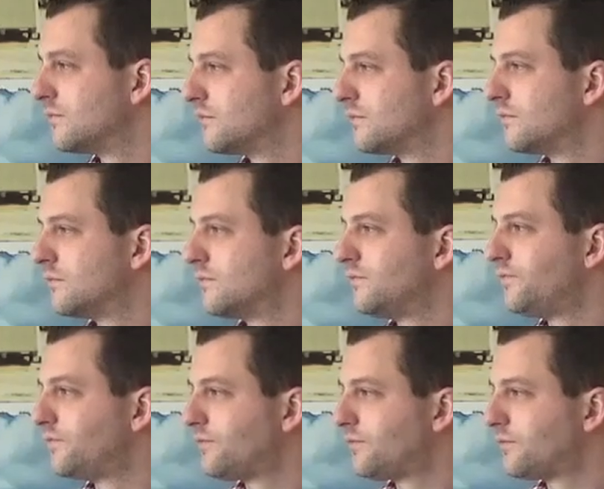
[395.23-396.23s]

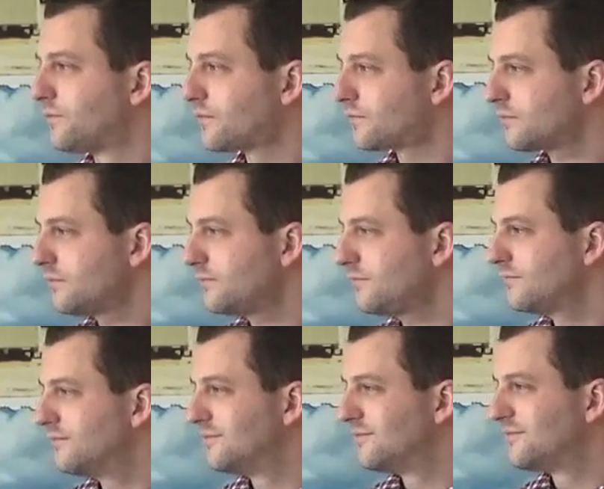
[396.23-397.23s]

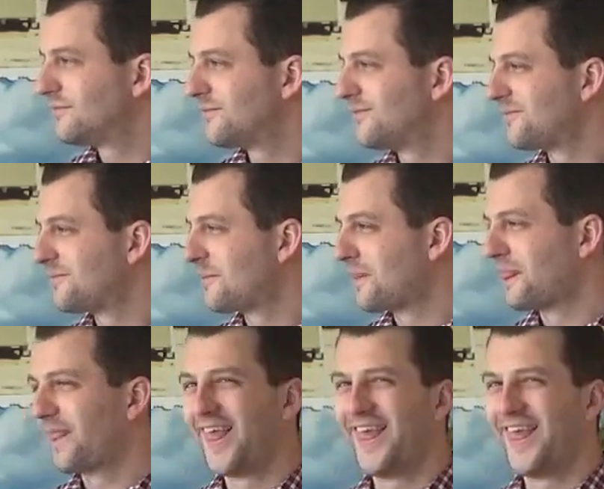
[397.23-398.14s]
(silent)